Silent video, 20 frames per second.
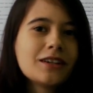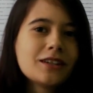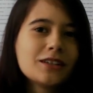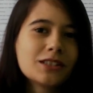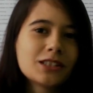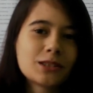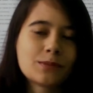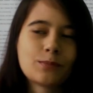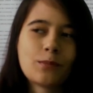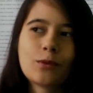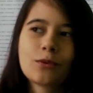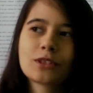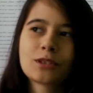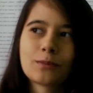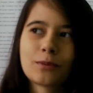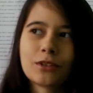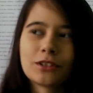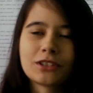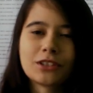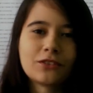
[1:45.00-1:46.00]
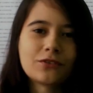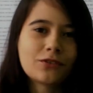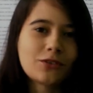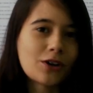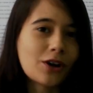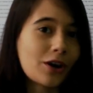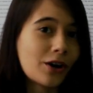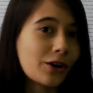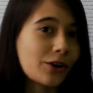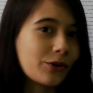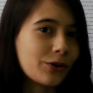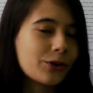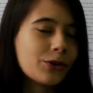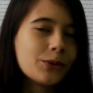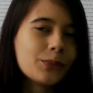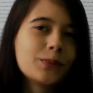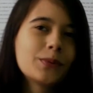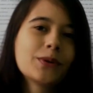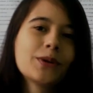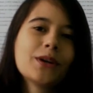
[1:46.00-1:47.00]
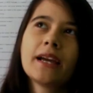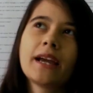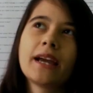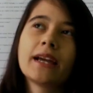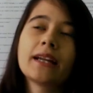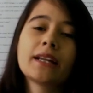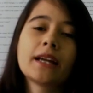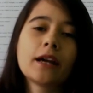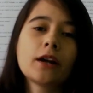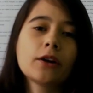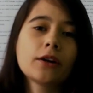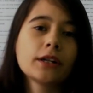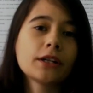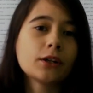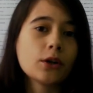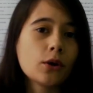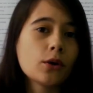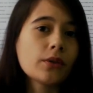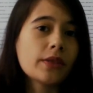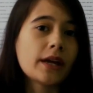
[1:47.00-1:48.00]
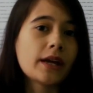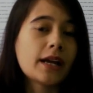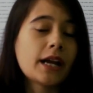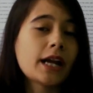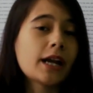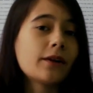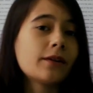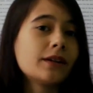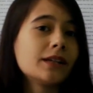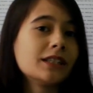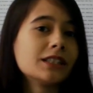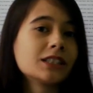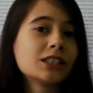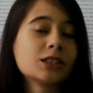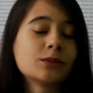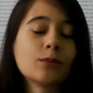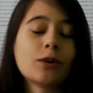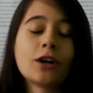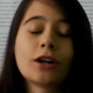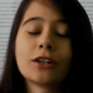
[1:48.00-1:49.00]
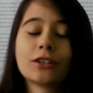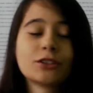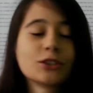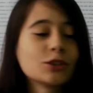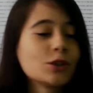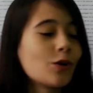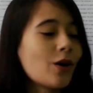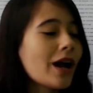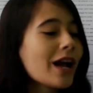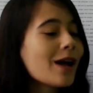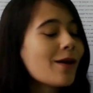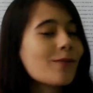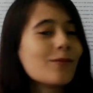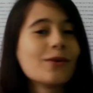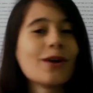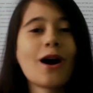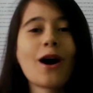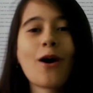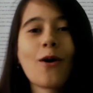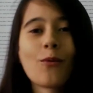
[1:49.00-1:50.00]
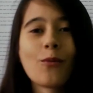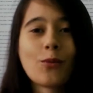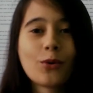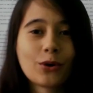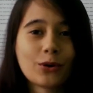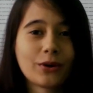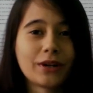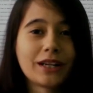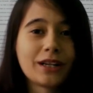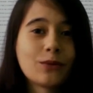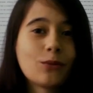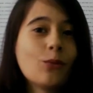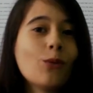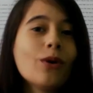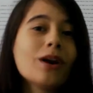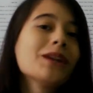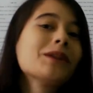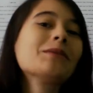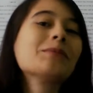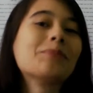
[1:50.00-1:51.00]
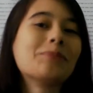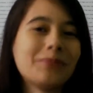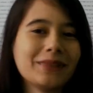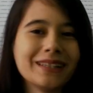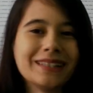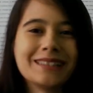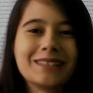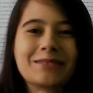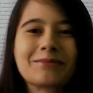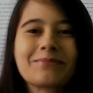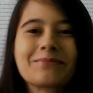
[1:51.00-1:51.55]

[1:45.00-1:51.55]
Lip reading: spokesperson for our group. And I already know that Aaron is smart, so I am not worried one bit.